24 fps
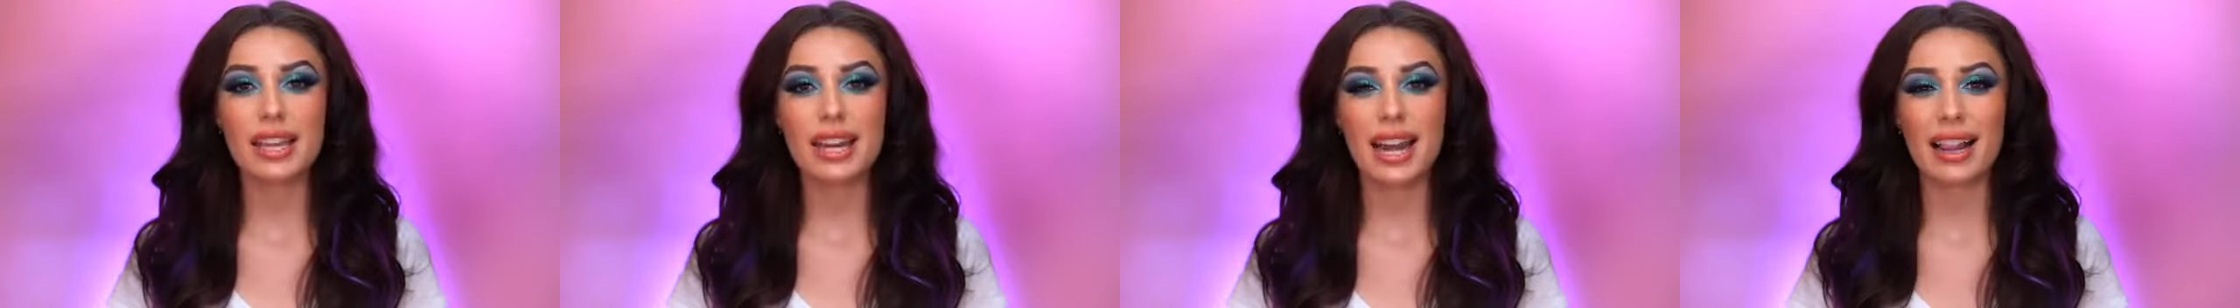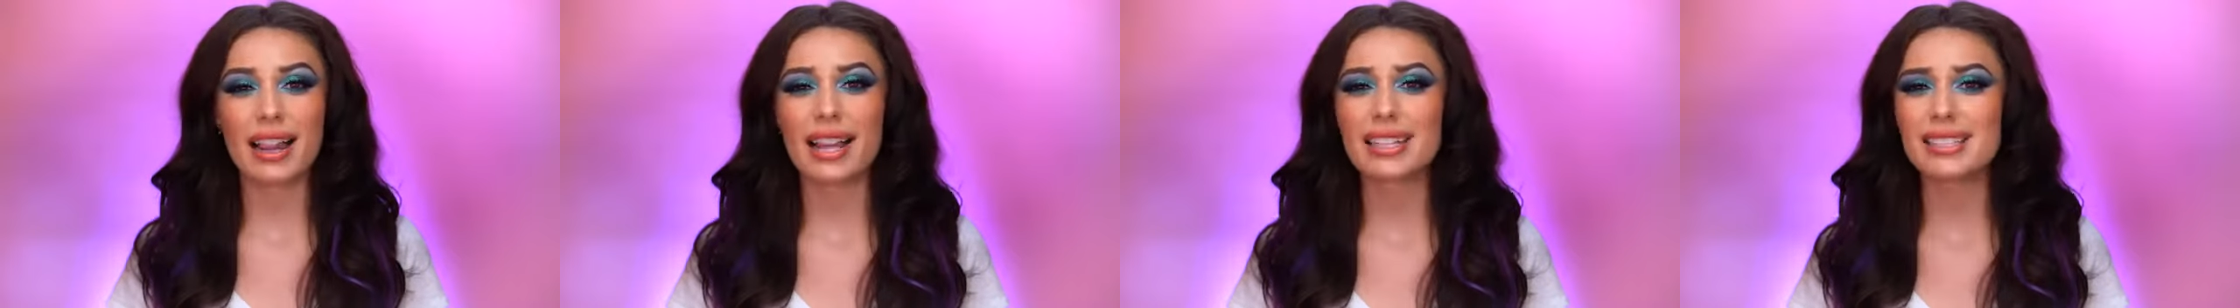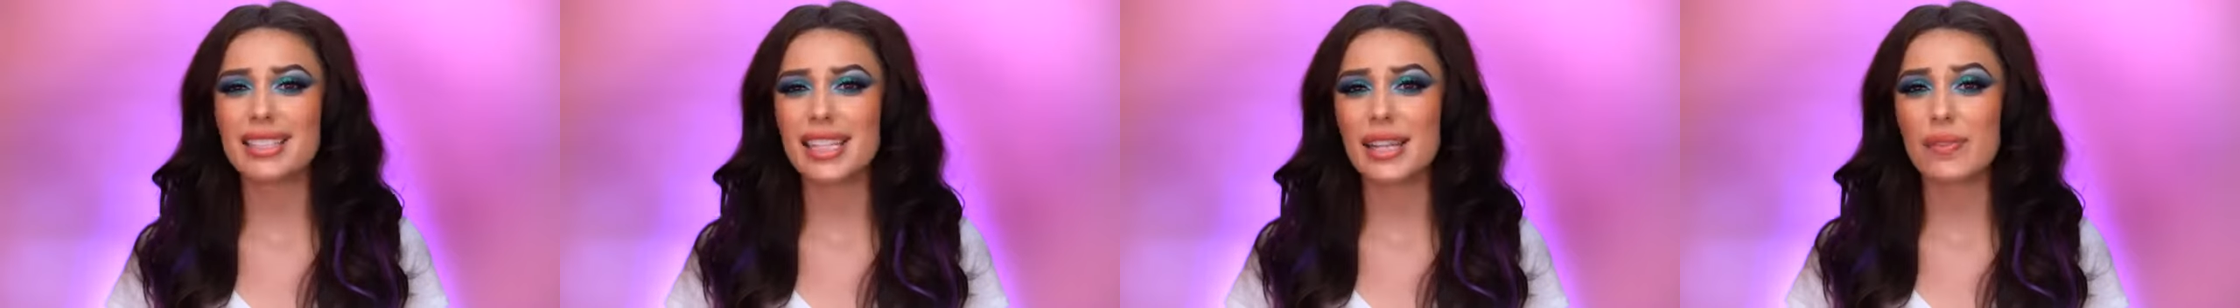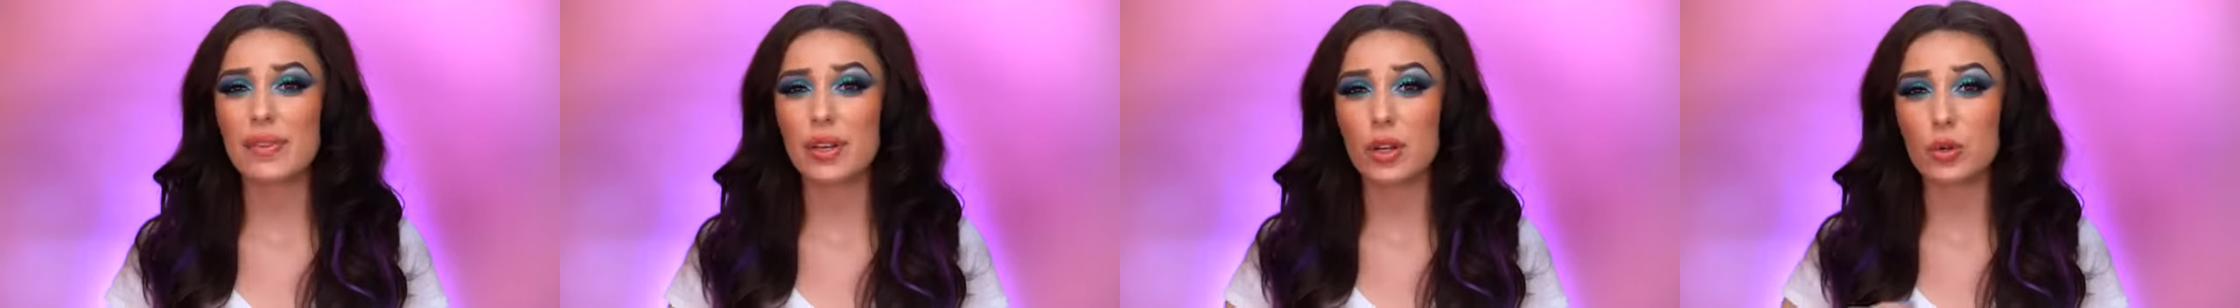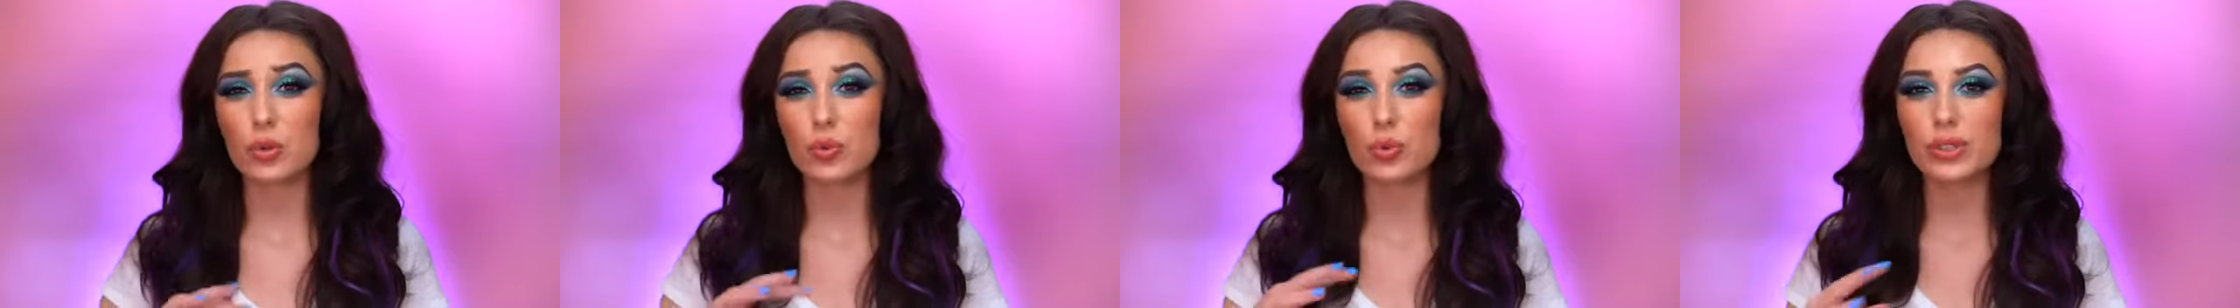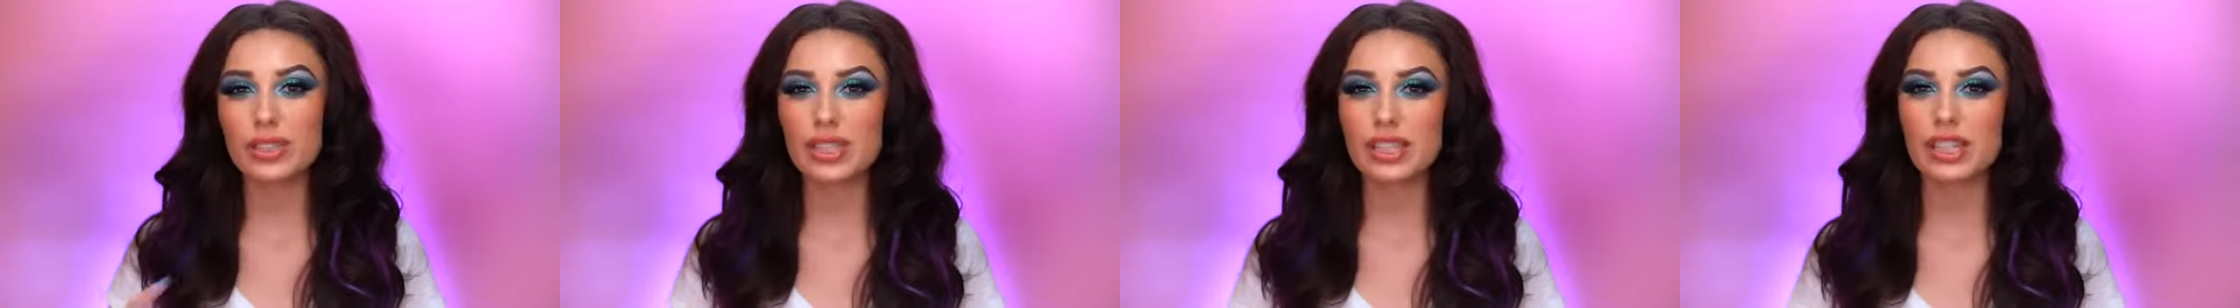and I like to give it a
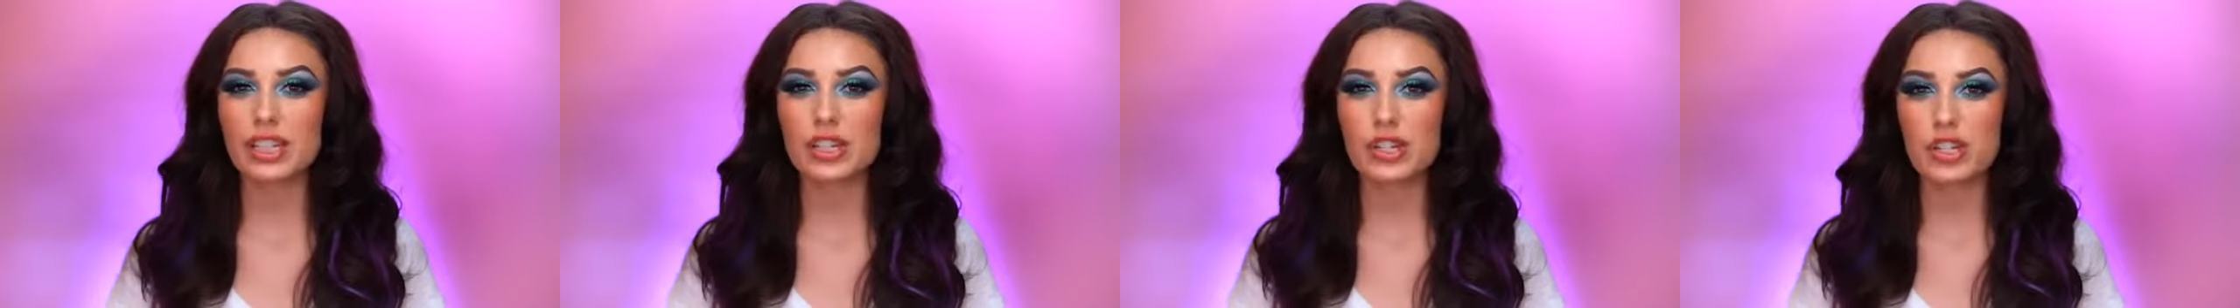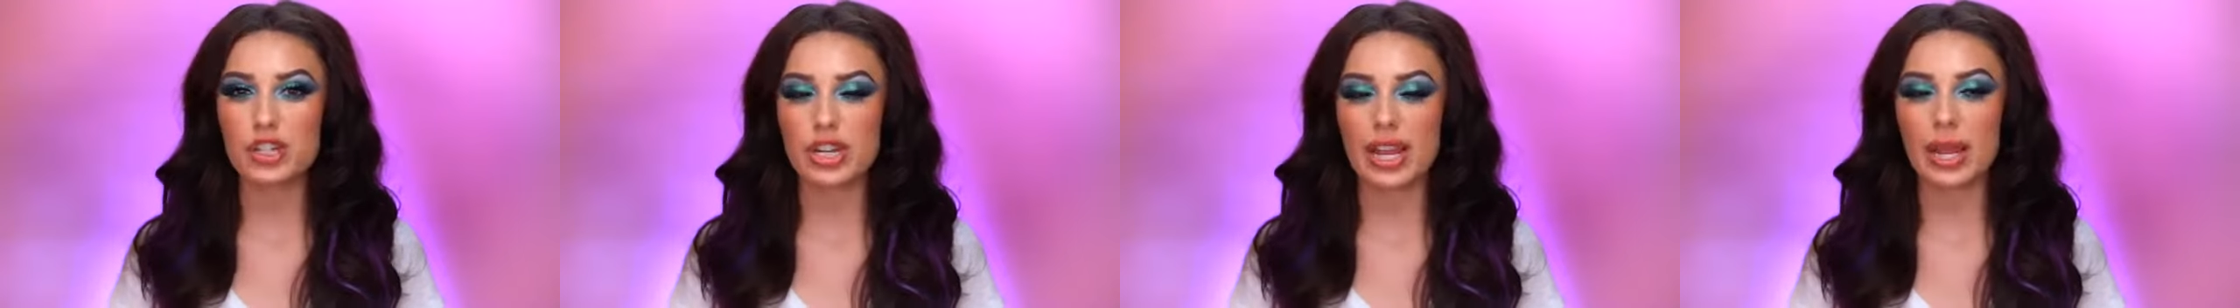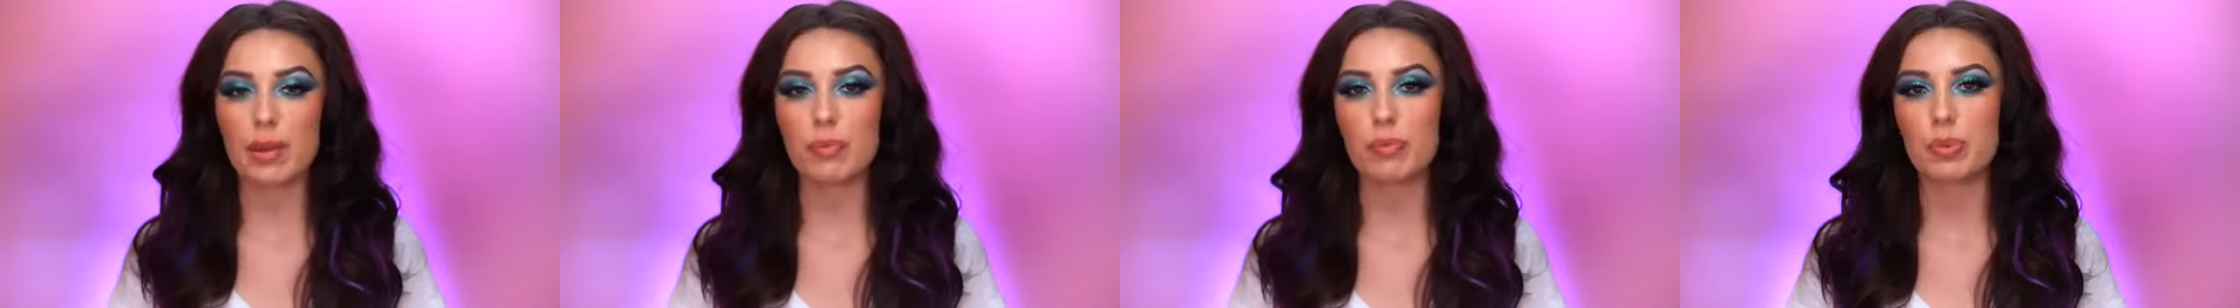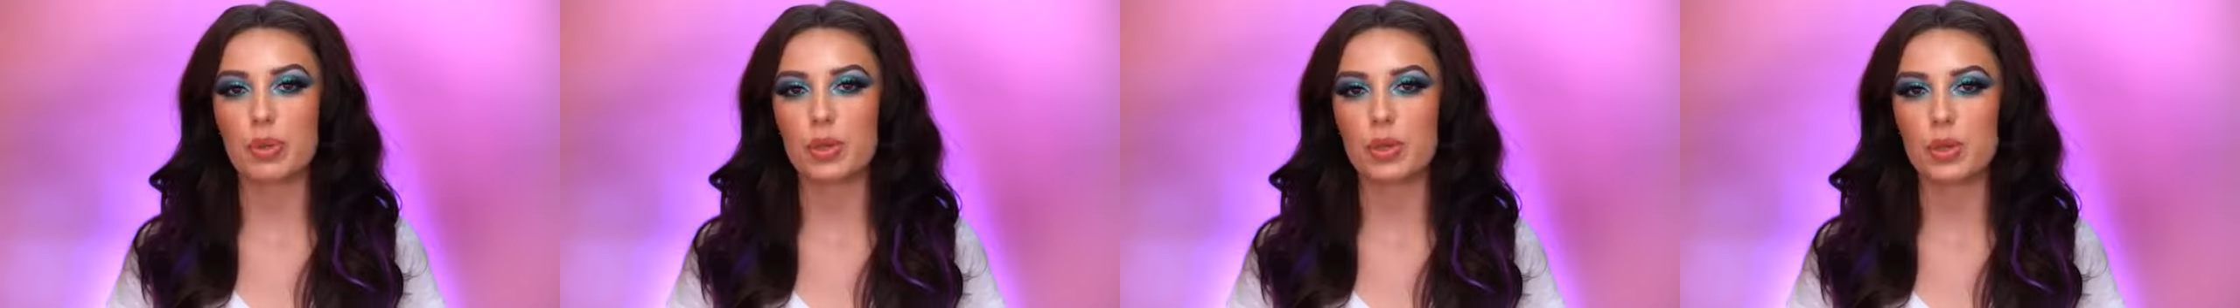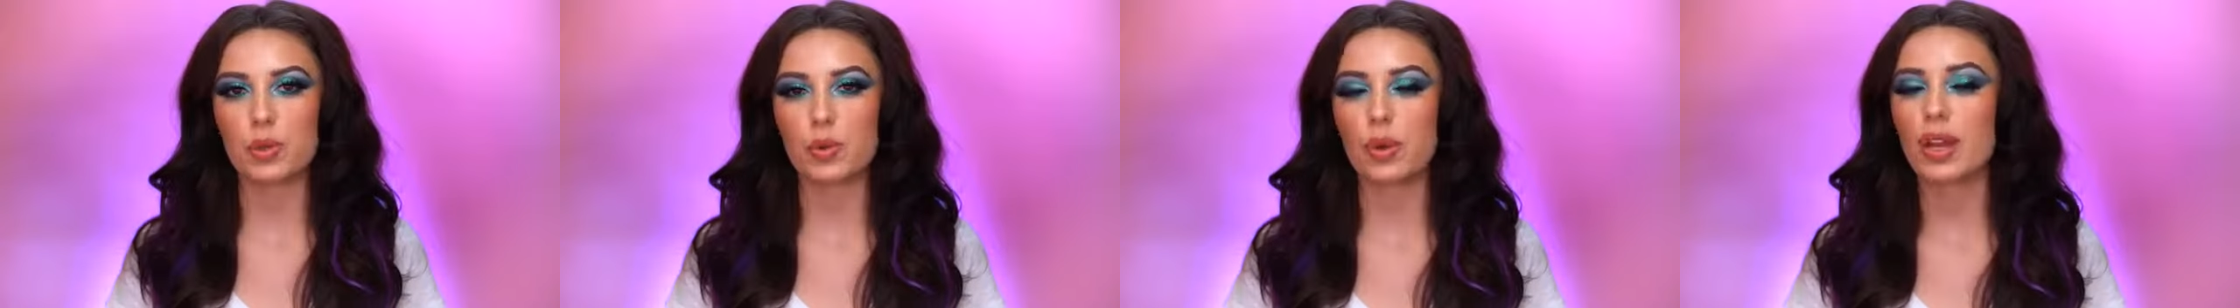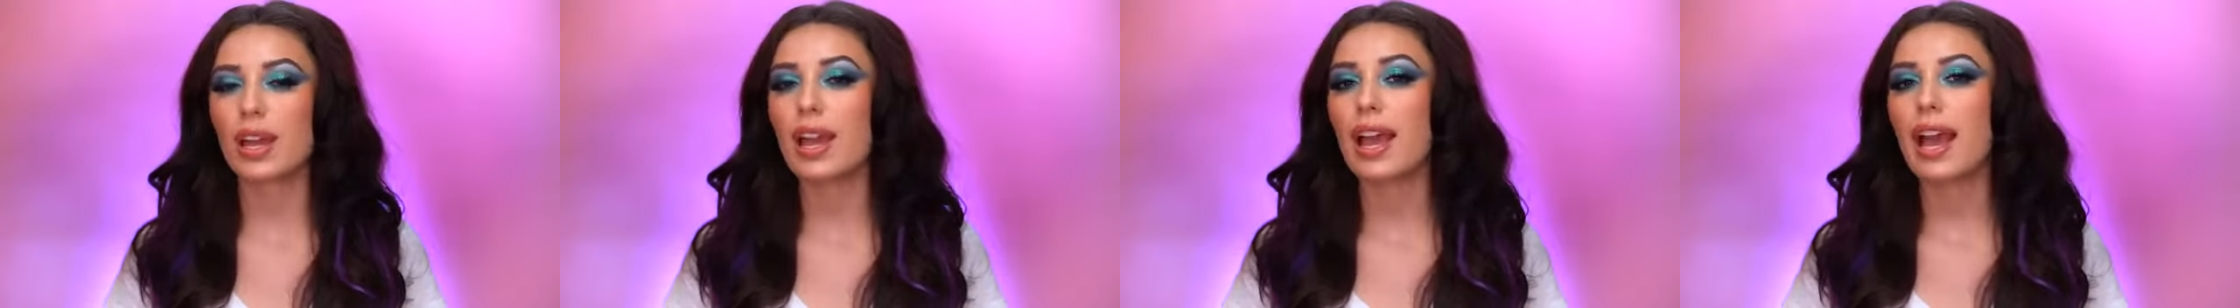really good
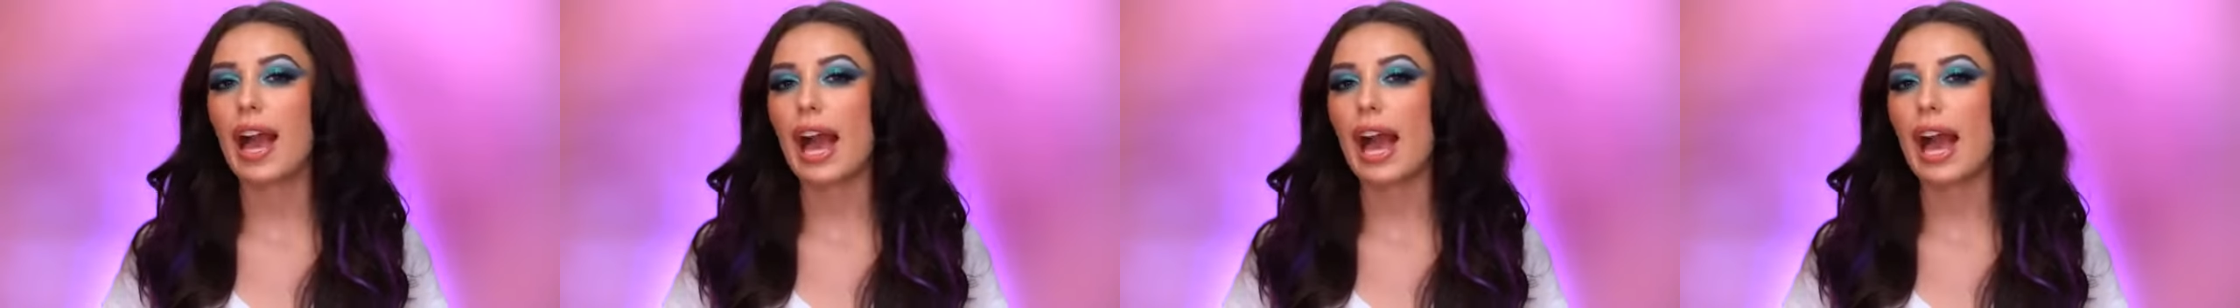shampoo.